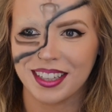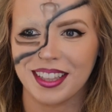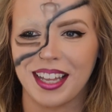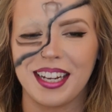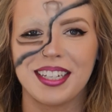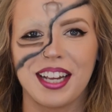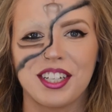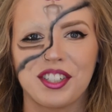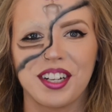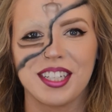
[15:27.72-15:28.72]
Lenny
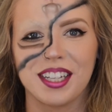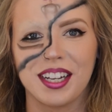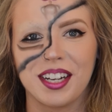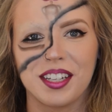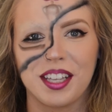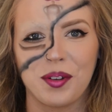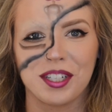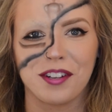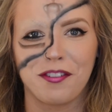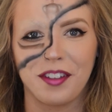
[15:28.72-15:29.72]
Dykstra he
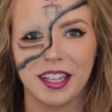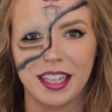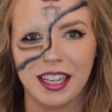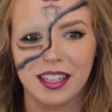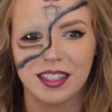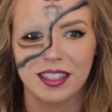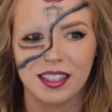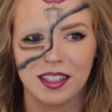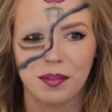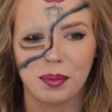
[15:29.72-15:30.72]
was a Philly
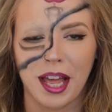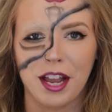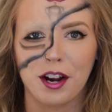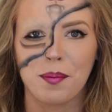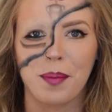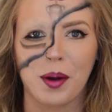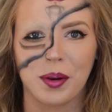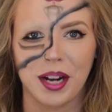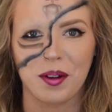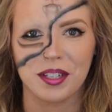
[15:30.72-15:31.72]
player back
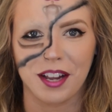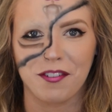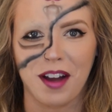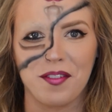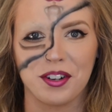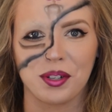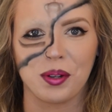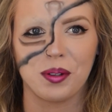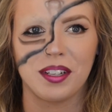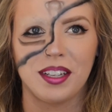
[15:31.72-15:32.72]
when I was like 5 years
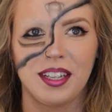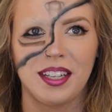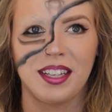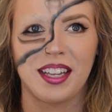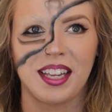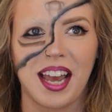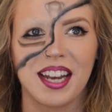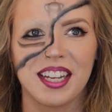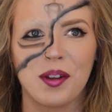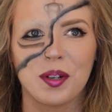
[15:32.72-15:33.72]
old.
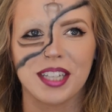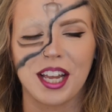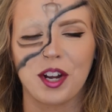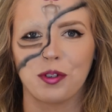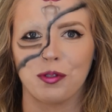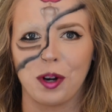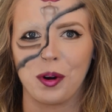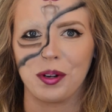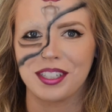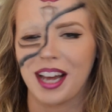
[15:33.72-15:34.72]
And he was like
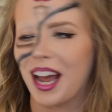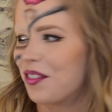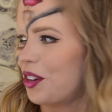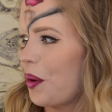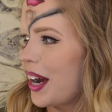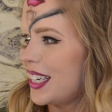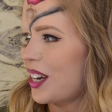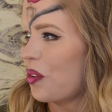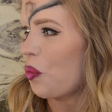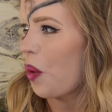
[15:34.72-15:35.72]
gross. I have no
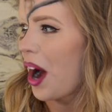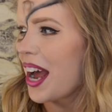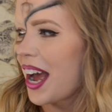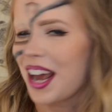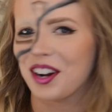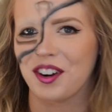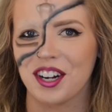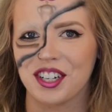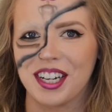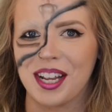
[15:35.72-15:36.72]
idea why I had a
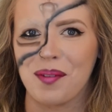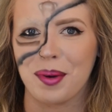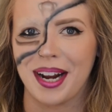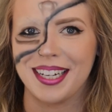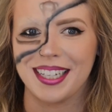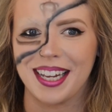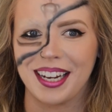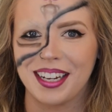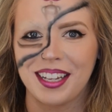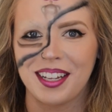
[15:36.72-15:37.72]
crush on him, but I
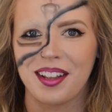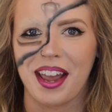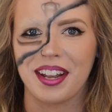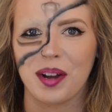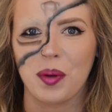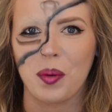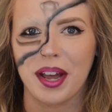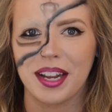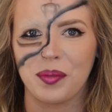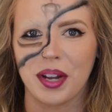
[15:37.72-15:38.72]
did. And like we
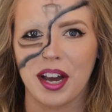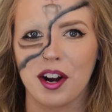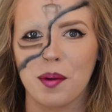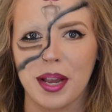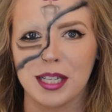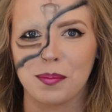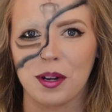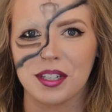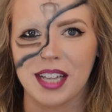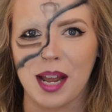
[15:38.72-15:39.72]
went and we got our
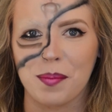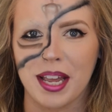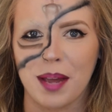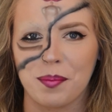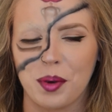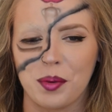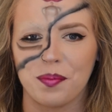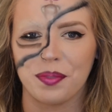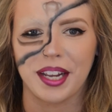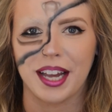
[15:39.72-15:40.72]
baseballs signed by him when
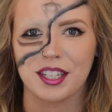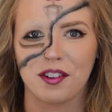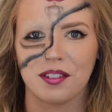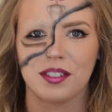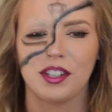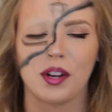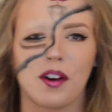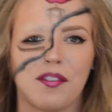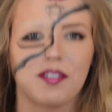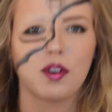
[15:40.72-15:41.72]
like as our
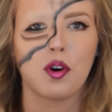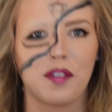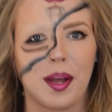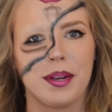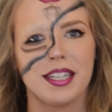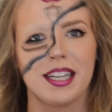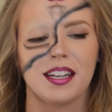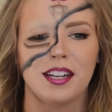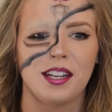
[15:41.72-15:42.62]
our whole family did.